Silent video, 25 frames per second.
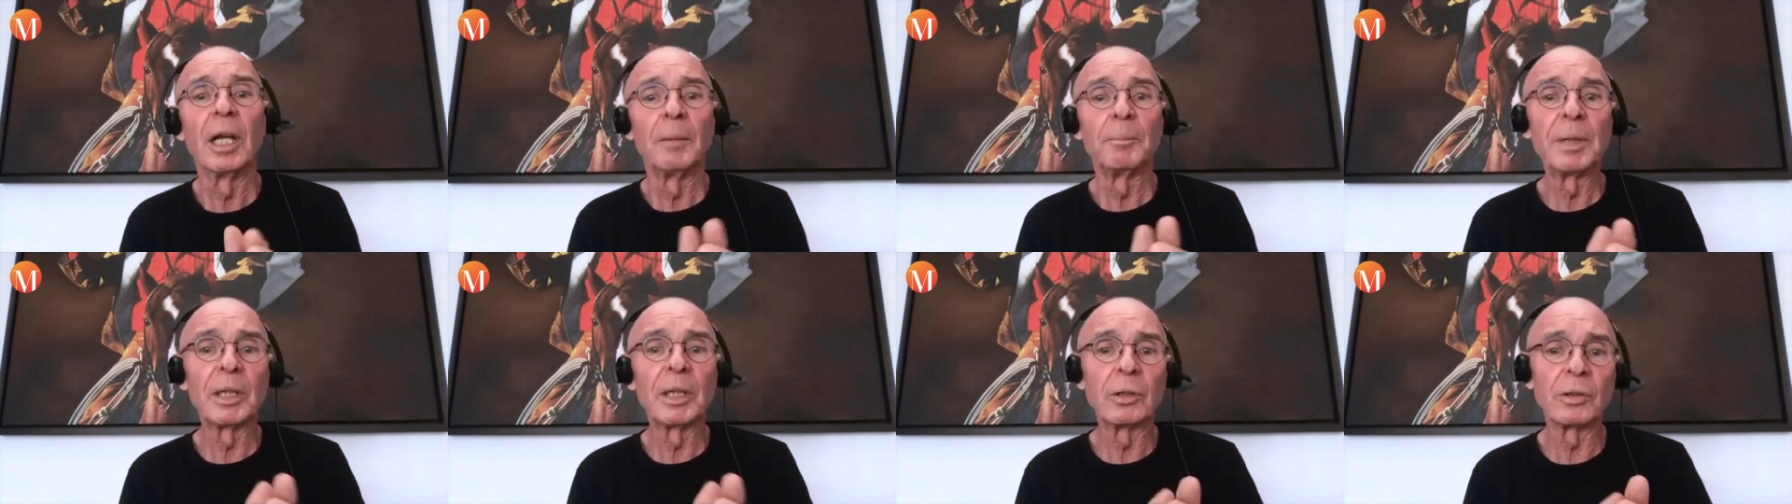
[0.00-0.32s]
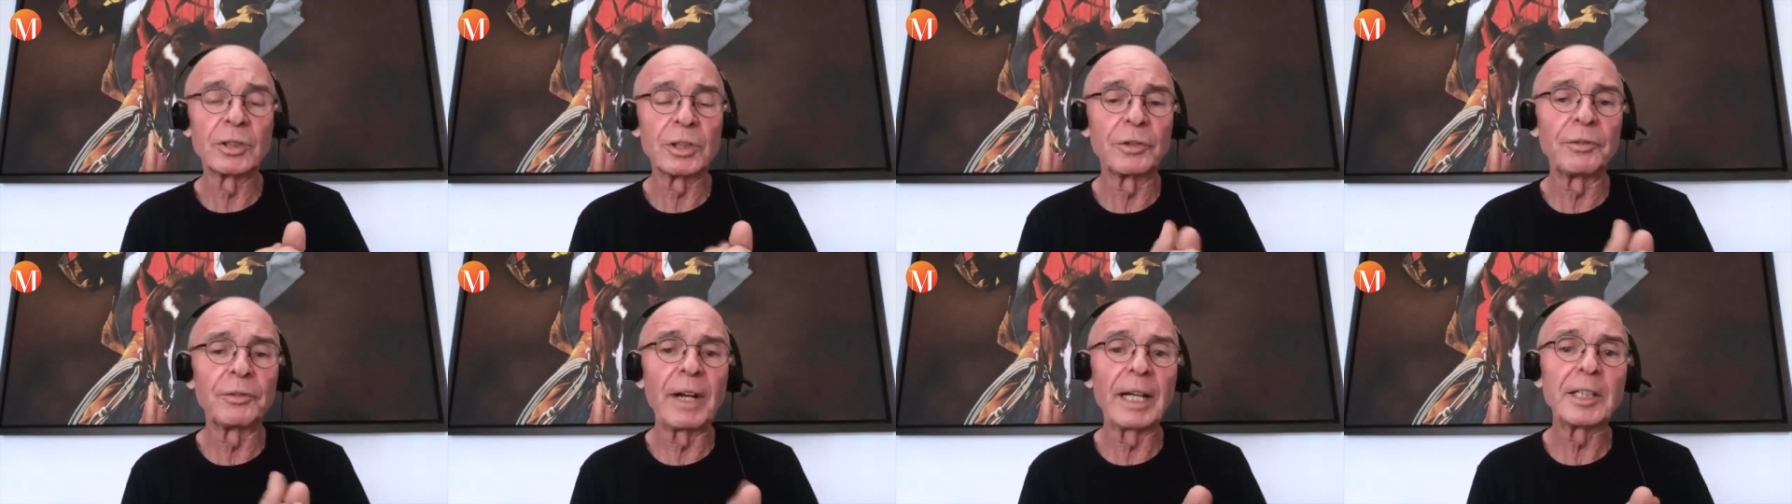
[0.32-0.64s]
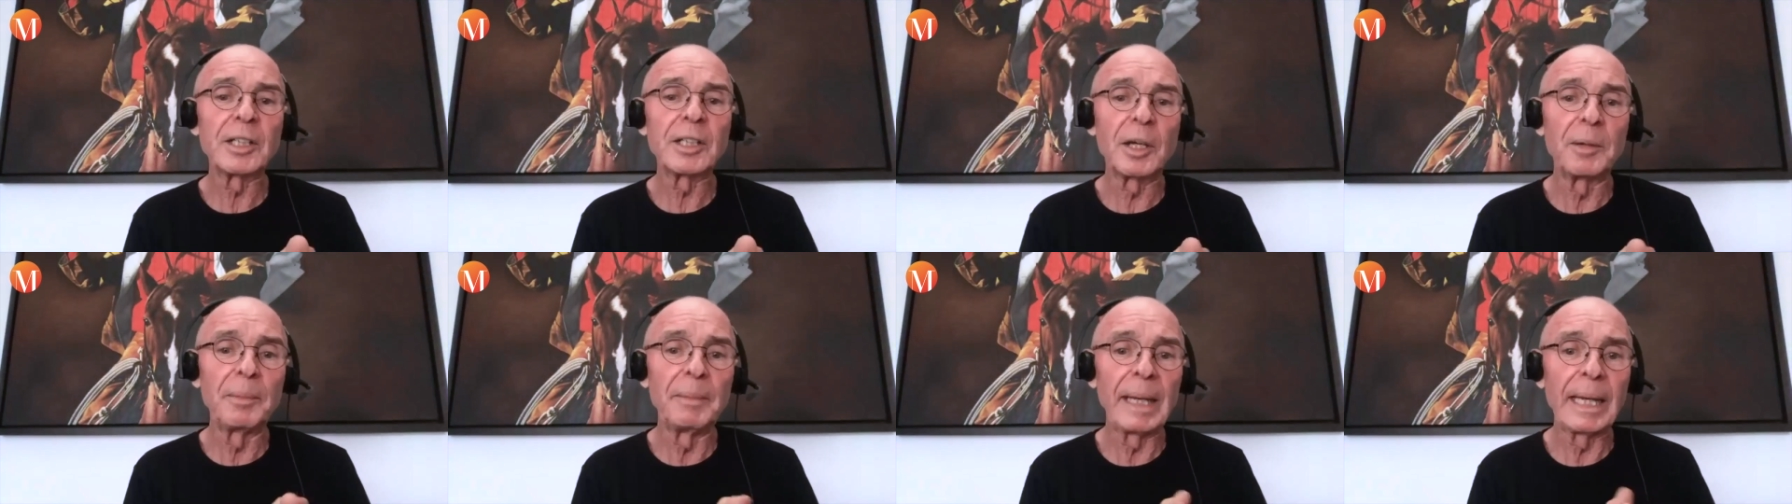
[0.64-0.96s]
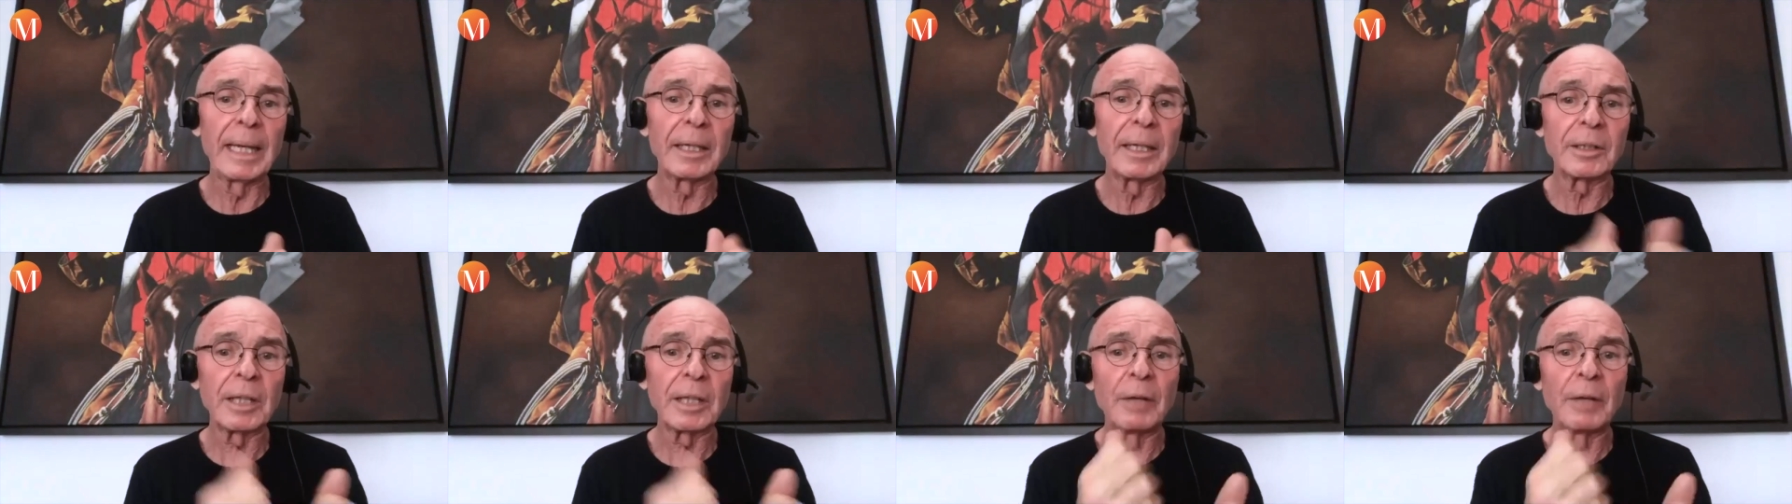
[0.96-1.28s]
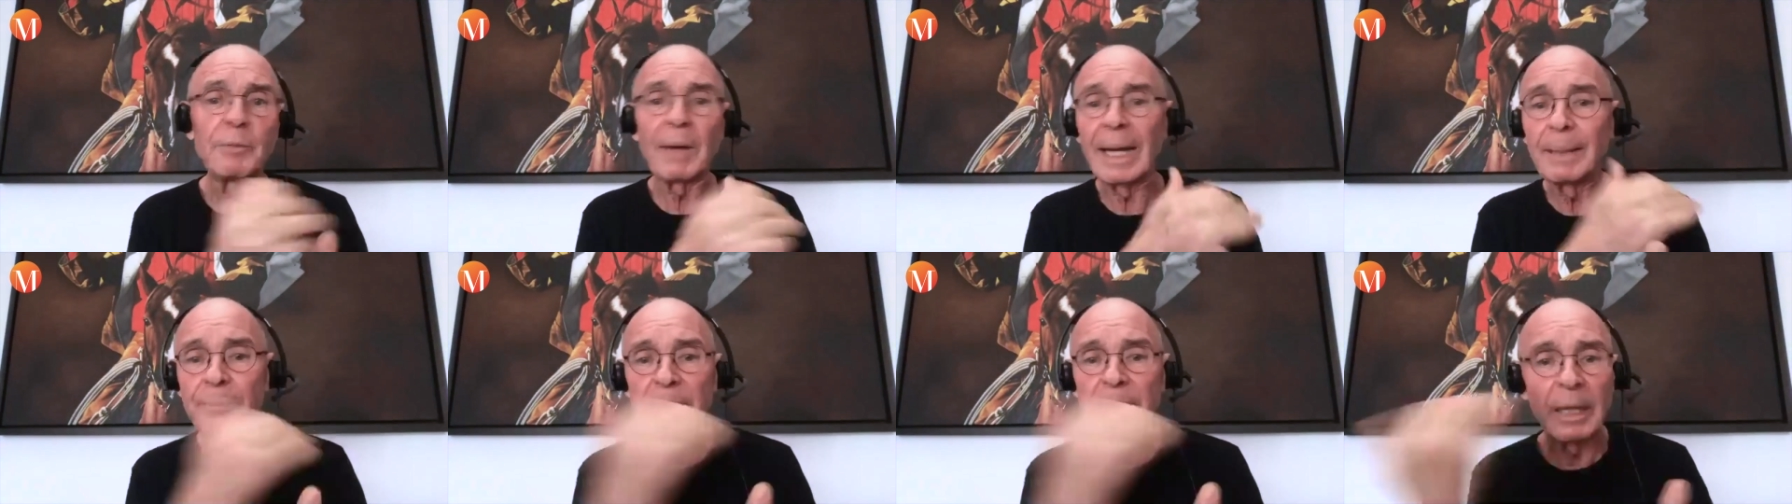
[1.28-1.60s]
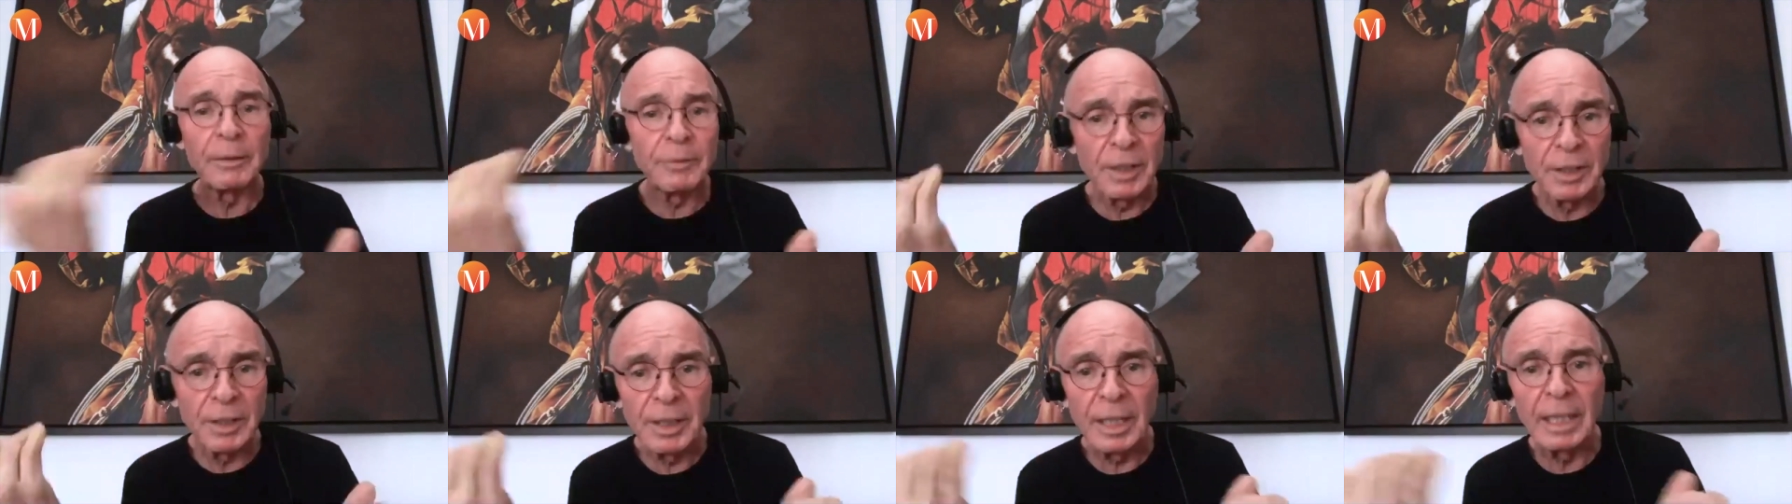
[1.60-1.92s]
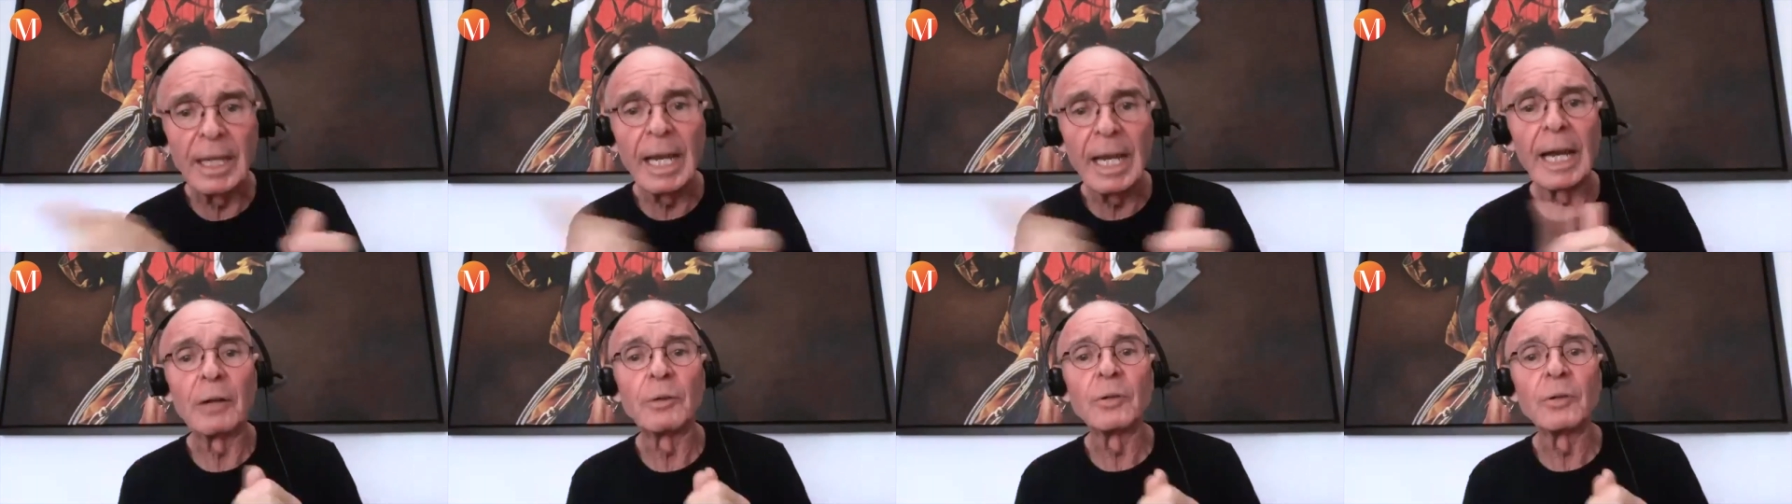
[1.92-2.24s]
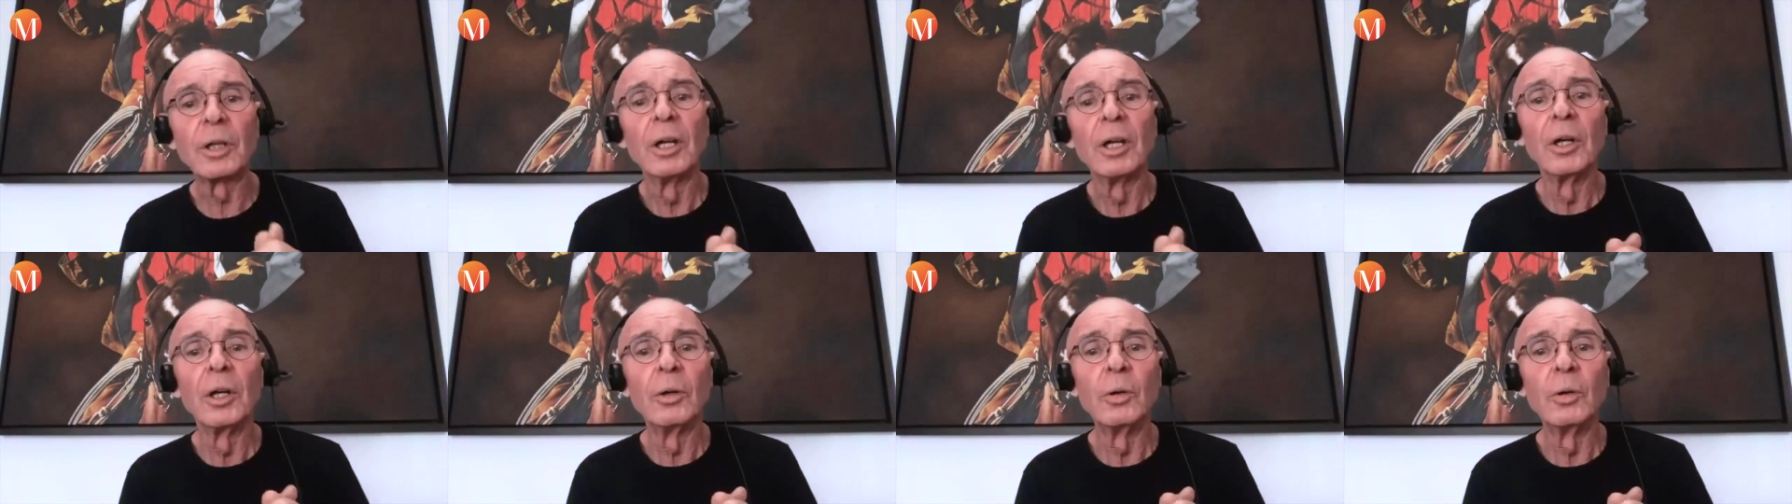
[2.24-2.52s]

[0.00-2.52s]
because the Red Khmer, they wiped everything out,